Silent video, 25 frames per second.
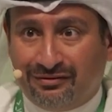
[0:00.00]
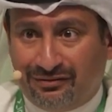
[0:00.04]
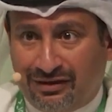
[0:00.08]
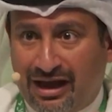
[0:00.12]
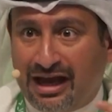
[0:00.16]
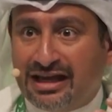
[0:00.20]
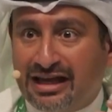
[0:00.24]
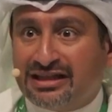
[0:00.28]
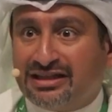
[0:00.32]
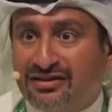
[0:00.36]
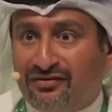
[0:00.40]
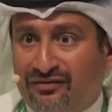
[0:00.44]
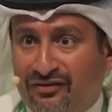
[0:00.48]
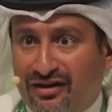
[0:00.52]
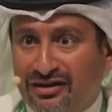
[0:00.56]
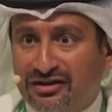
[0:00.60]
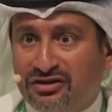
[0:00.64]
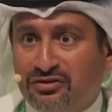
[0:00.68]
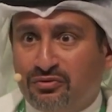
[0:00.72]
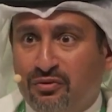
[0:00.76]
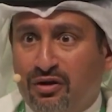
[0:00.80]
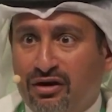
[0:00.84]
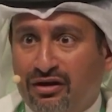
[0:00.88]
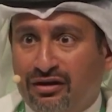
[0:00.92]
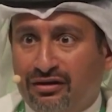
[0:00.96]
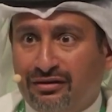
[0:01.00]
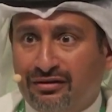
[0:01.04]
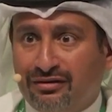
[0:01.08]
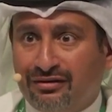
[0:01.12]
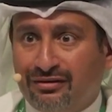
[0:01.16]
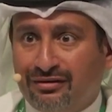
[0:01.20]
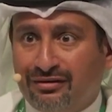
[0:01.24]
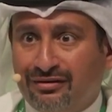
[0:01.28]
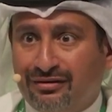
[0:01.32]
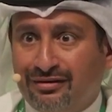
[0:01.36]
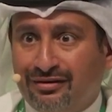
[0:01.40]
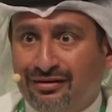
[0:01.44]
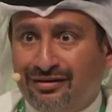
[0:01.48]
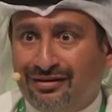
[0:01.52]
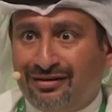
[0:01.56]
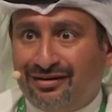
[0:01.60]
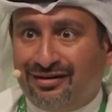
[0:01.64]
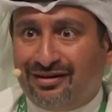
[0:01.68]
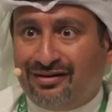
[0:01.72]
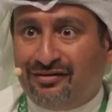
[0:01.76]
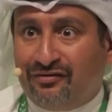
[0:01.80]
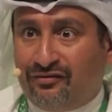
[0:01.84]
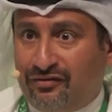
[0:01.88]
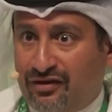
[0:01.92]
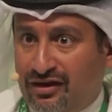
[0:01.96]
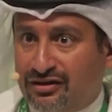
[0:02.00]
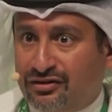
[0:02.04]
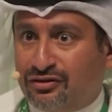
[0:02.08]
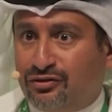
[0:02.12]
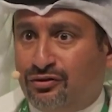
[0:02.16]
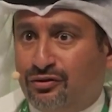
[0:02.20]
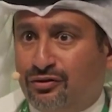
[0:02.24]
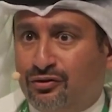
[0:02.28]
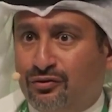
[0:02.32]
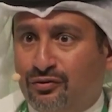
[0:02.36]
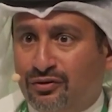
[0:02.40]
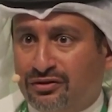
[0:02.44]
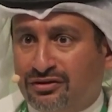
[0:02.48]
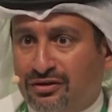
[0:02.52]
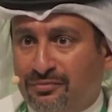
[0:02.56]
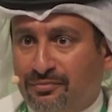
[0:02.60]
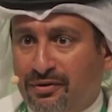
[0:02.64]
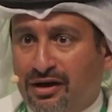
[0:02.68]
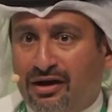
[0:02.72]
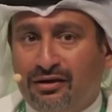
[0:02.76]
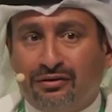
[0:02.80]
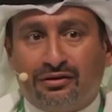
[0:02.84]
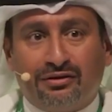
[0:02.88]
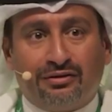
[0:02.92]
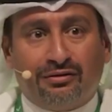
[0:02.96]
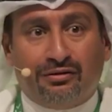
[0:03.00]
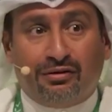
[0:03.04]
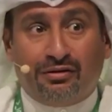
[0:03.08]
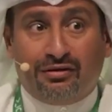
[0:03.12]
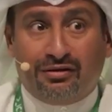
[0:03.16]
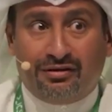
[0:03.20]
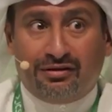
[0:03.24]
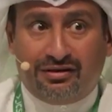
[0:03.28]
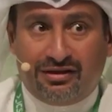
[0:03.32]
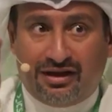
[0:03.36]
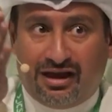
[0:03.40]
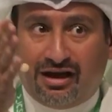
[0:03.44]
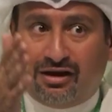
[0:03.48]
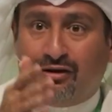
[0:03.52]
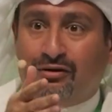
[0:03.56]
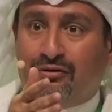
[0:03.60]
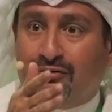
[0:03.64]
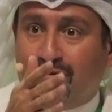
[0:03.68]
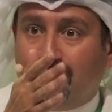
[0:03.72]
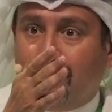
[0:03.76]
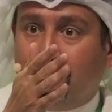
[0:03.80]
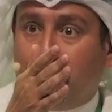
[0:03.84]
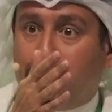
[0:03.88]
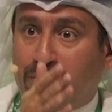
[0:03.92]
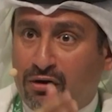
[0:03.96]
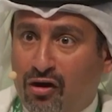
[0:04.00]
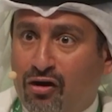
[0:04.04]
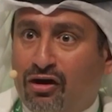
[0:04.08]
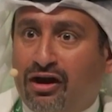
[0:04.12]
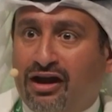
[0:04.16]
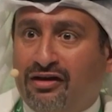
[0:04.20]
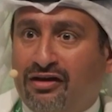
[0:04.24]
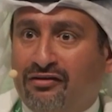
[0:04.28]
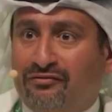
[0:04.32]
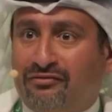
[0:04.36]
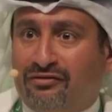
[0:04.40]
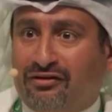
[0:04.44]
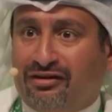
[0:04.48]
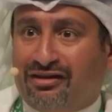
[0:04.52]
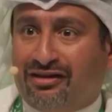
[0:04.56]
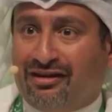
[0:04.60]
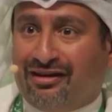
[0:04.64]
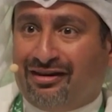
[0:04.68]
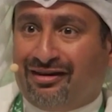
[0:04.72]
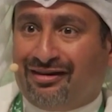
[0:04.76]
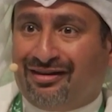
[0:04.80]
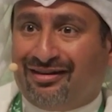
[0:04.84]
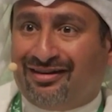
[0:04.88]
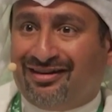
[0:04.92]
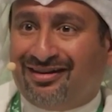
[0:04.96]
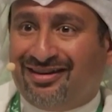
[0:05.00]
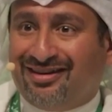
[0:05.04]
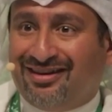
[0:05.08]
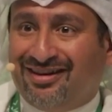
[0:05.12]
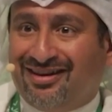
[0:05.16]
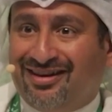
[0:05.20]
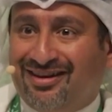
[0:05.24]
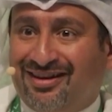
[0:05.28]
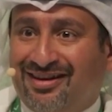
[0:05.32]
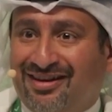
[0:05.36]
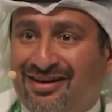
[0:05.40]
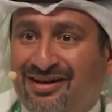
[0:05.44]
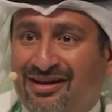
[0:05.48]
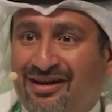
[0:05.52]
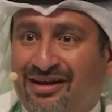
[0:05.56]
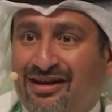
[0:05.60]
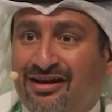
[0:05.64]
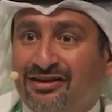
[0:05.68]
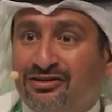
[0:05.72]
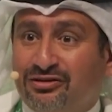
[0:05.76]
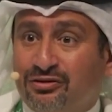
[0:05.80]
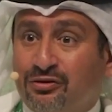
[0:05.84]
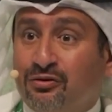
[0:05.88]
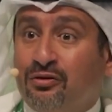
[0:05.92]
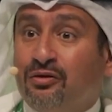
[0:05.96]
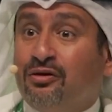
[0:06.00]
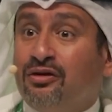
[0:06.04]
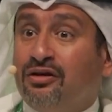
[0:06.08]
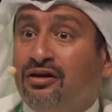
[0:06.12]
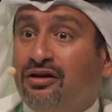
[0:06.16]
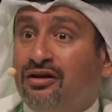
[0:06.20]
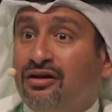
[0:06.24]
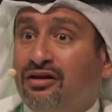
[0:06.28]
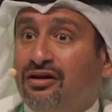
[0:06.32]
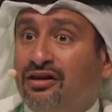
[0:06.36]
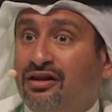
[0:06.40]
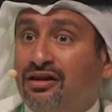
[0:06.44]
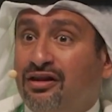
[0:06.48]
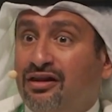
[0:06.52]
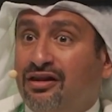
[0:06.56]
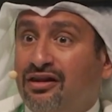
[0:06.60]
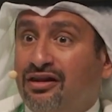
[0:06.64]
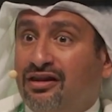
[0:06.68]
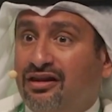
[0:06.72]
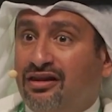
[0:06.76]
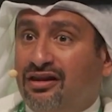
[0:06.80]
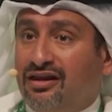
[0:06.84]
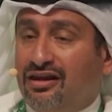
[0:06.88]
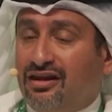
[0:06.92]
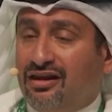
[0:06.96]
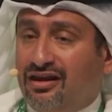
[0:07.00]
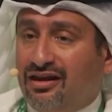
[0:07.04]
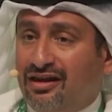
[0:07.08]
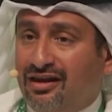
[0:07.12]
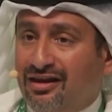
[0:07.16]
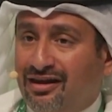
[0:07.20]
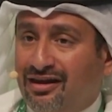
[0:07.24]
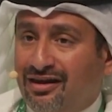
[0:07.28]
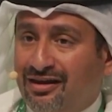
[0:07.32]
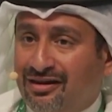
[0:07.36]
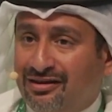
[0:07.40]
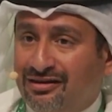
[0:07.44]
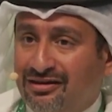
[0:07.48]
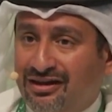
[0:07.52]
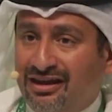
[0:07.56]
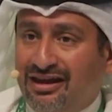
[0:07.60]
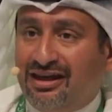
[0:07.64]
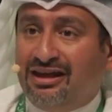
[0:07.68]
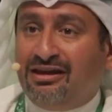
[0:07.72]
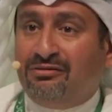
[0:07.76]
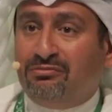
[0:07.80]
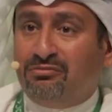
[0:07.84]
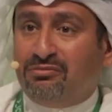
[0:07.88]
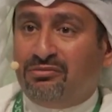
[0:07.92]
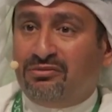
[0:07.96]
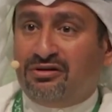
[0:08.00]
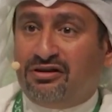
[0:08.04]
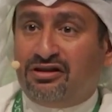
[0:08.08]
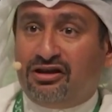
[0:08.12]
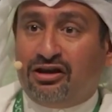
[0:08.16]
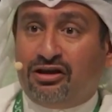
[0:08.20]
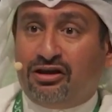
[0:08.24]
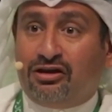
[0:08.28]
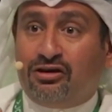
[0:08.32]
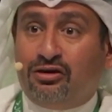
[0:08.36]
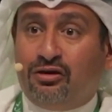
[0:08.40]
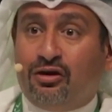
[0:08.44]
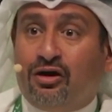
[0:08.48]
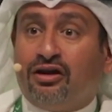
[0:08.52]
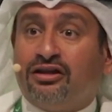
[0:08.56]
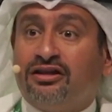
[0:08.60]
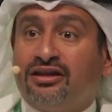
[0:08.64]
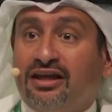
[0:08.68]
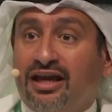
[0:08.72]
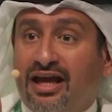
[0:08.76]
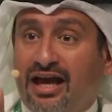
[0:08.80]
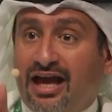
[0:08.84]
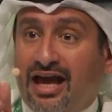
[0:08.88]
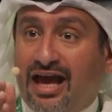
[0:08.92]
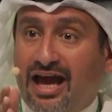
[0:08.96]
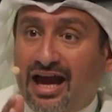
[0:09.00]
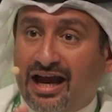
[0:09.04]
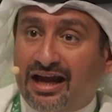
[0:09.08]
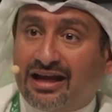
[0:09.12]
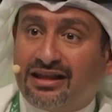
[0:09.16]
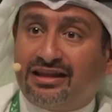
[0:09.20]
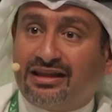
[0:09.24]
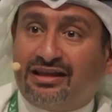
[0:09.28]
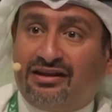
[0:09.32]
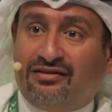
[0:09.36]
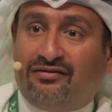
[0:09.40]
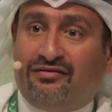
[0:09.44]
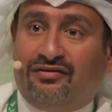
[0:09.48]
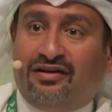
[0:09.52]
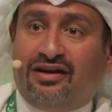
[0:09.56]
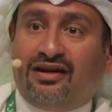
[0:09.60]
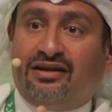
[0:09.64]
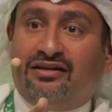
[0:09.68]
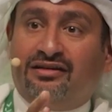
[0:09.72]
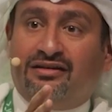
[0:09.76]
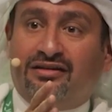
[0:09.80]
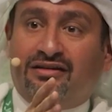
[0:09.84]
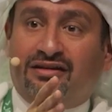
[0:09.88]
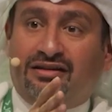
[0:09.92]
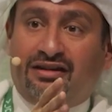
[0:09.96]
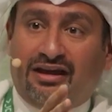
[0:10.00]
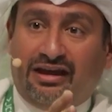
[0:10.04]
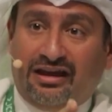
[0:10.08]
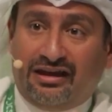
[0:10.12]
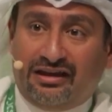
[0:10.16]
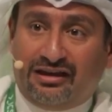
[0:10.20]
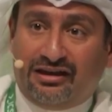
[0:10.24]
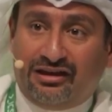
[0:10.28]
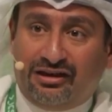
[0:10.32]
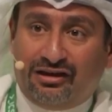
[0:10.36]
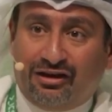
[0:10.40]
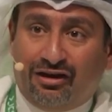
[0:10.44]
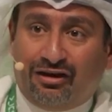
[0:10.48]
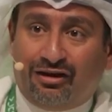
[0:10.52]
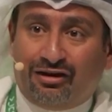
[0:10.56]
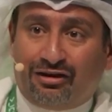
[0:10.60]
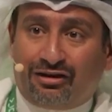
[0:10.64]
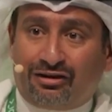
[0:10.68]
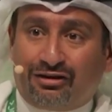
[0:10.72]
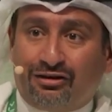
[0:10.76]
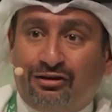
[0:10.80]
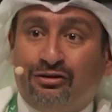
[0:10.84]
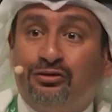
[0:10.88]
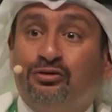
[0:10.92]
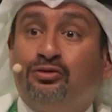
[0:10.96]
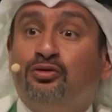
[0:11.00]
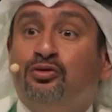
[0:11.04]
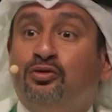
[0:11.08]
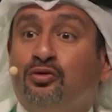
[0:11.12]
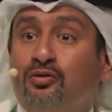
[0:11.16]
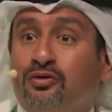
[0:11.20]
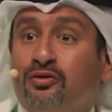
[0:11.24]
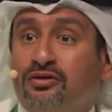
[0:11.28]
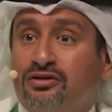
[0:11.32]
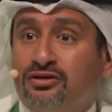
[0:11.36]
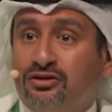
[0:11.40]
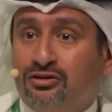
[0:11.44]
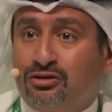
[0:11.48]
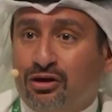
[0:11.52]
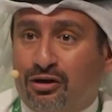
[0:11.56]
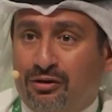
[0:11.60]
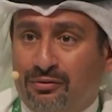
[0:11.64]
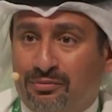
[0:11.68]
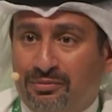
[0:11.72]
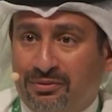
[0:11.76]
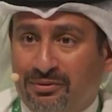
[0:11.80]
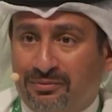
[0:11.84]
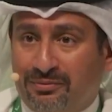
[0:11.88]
as phase one. Phase two was about now block everything. So the team did not activate the EDR to do its job.